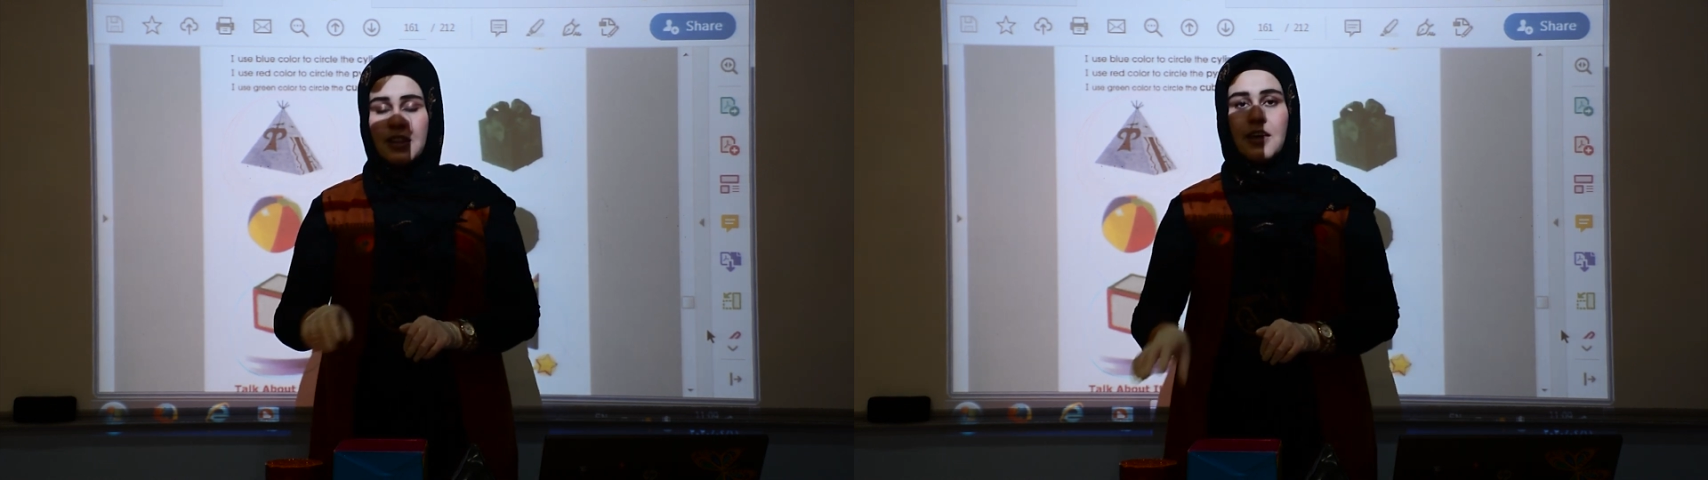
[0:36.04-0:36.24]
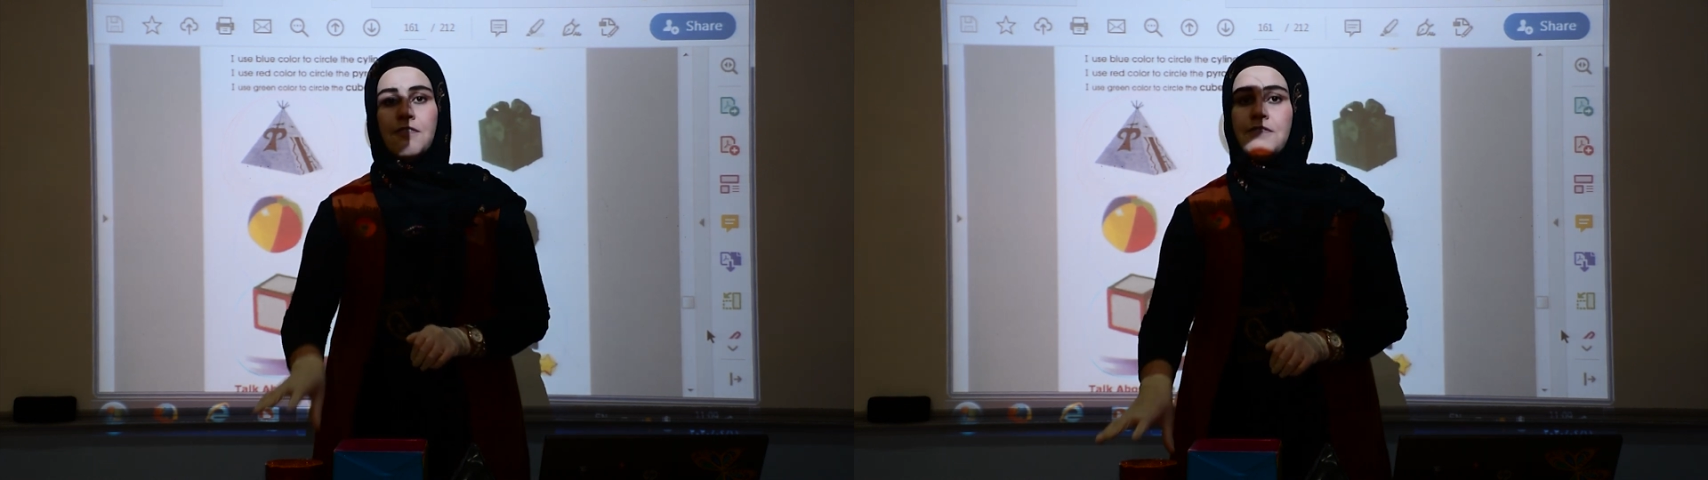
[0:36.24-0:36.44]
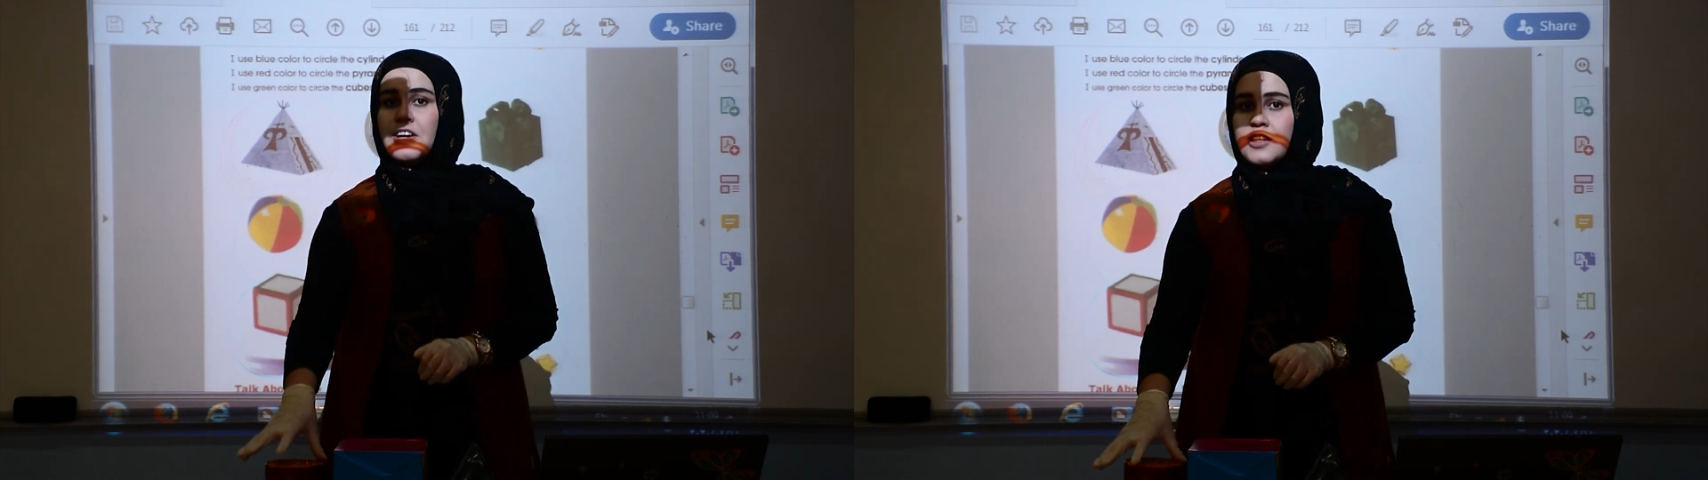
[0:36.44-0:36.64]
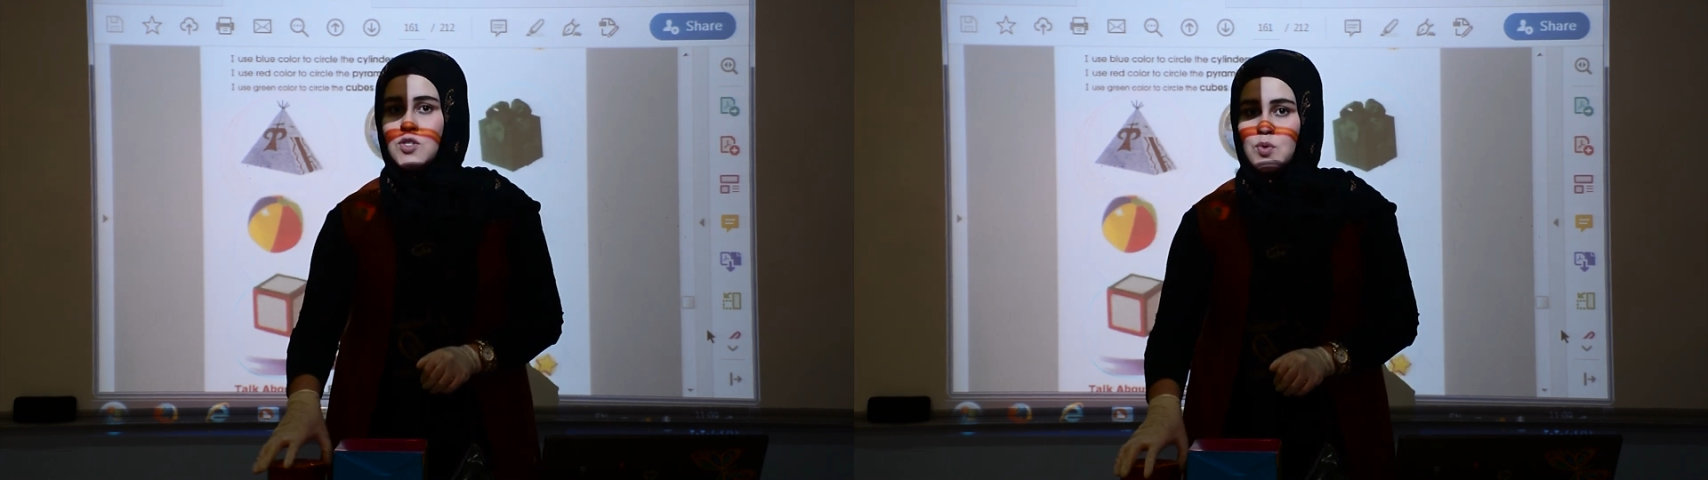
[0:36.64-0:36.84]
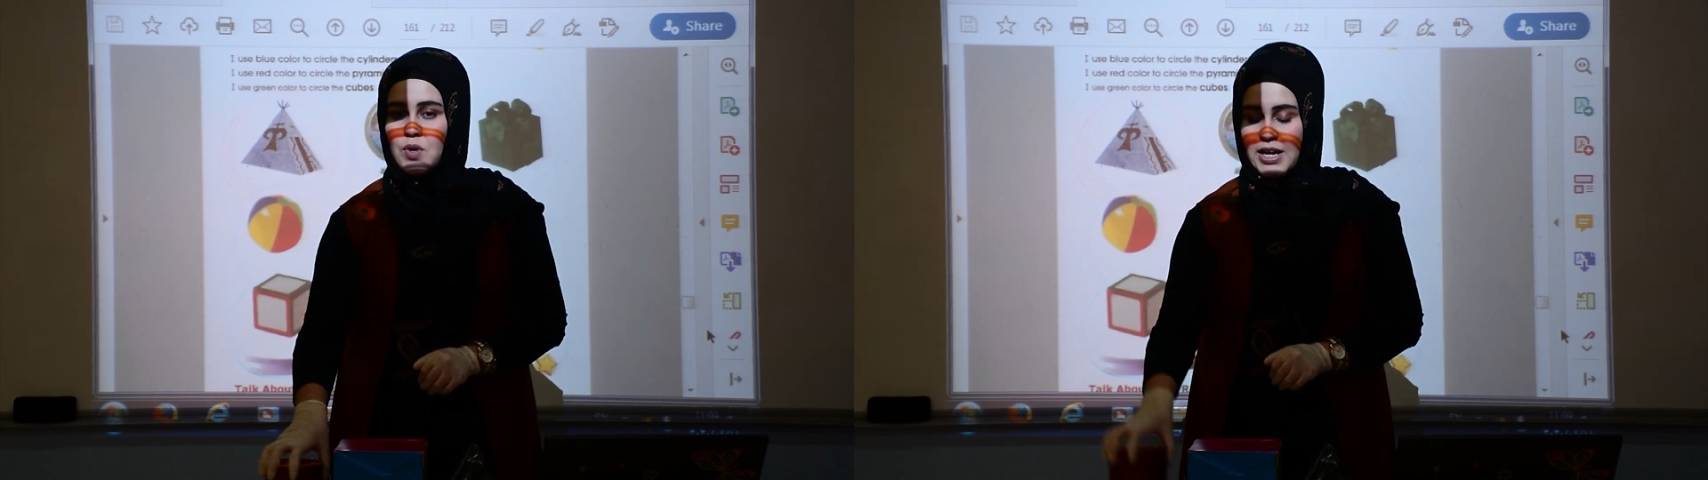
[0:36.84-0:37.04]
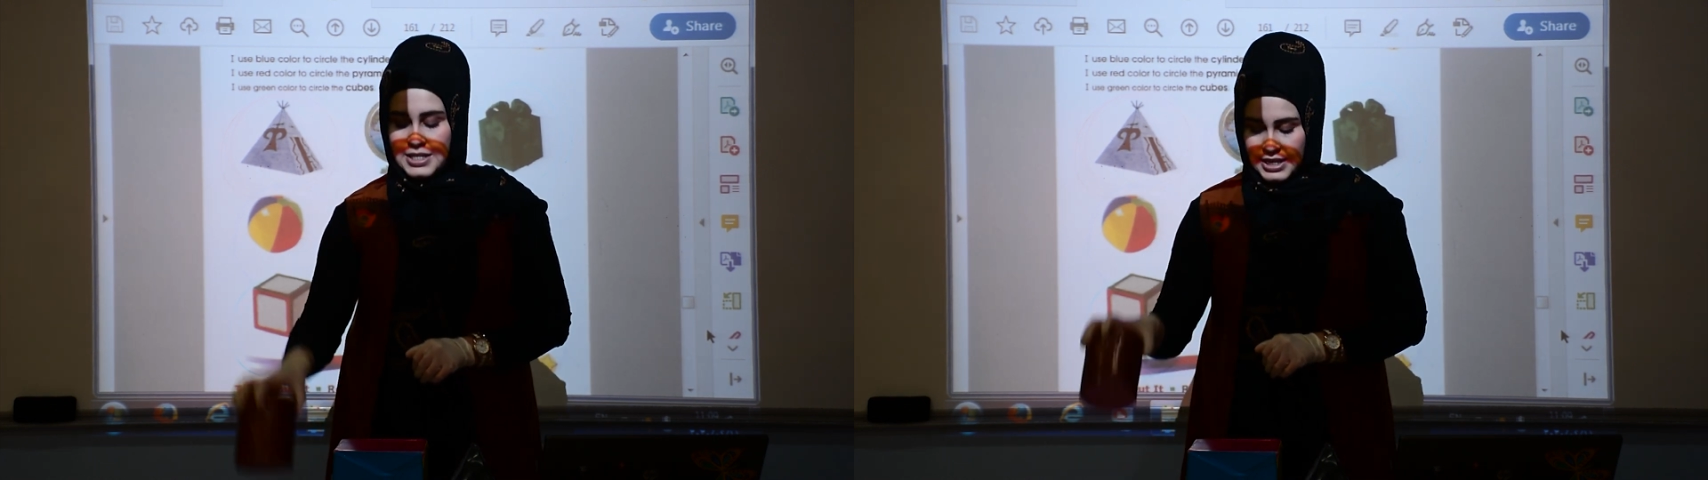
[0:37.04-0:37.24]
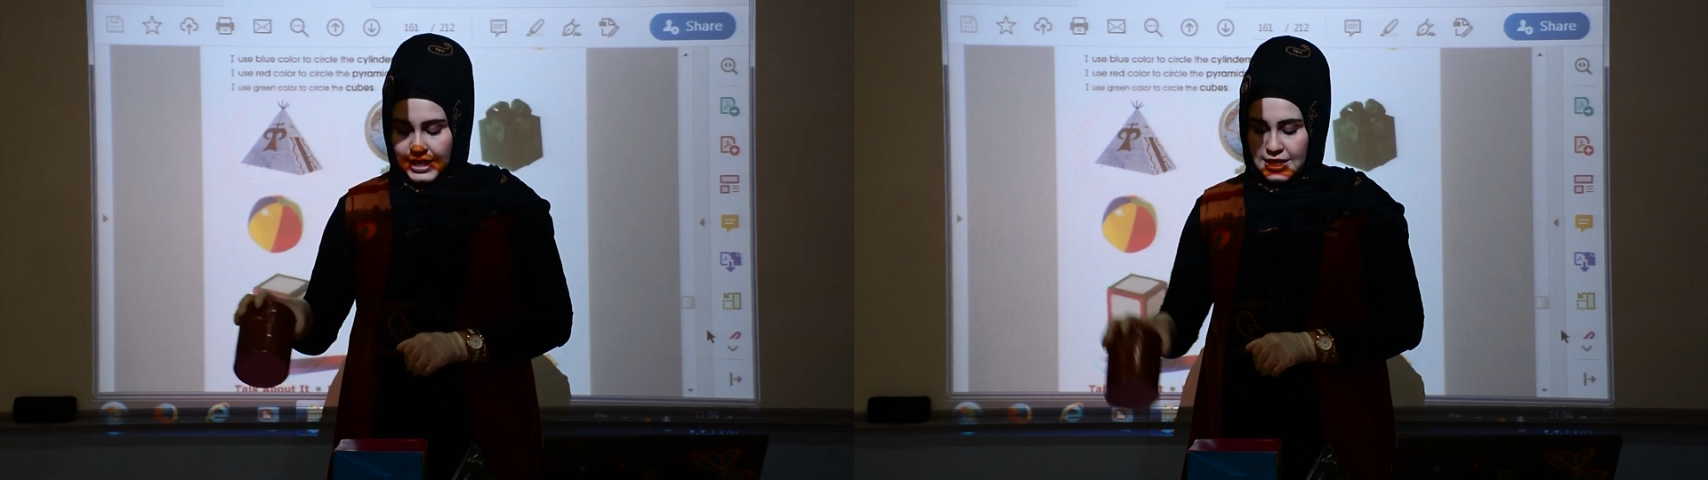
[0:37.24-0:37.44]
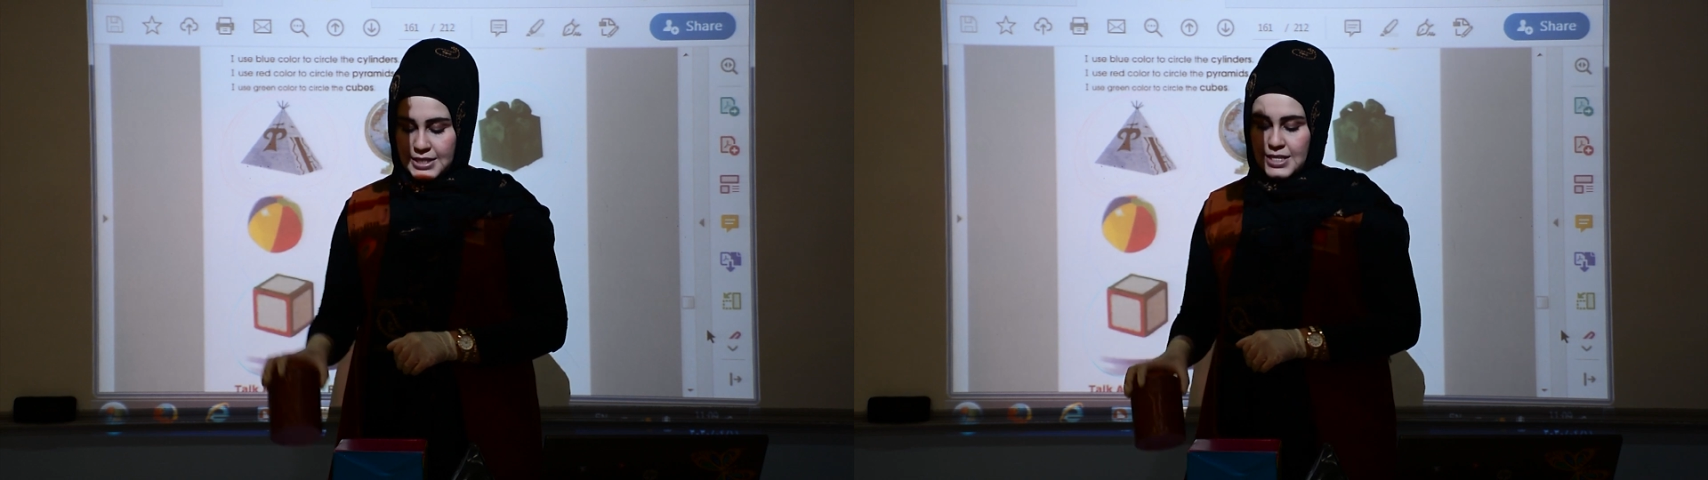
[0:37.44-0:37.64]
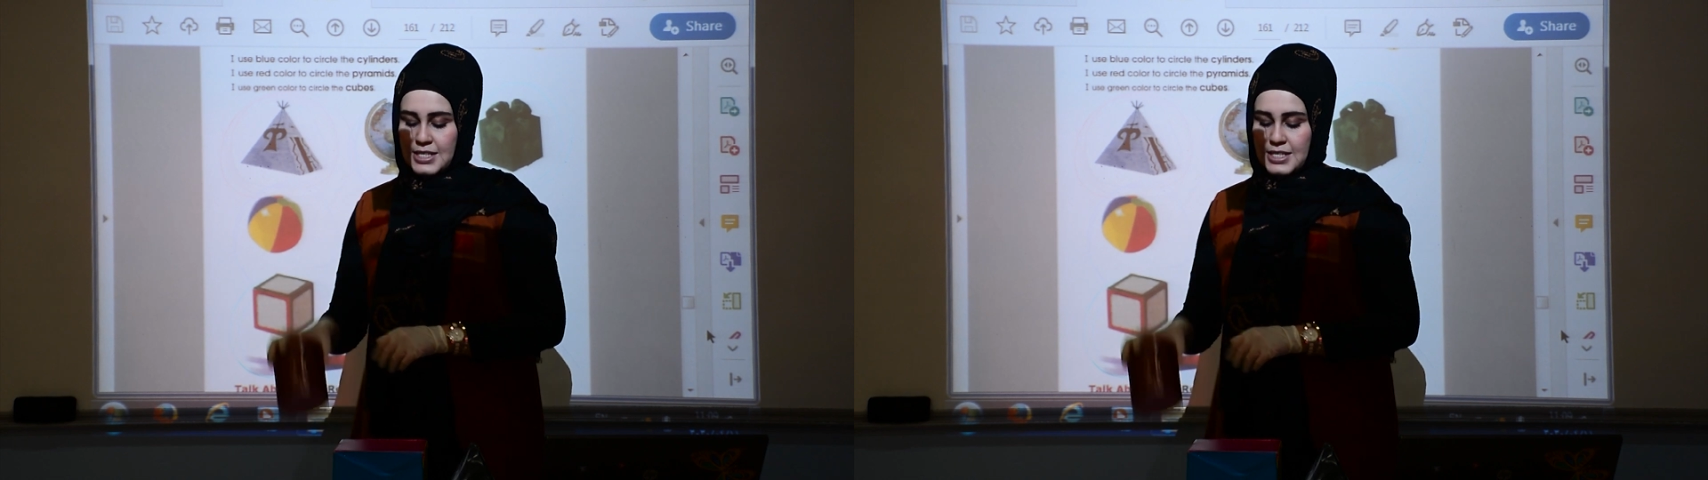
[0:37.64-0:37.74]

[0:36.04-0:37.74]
The first one, it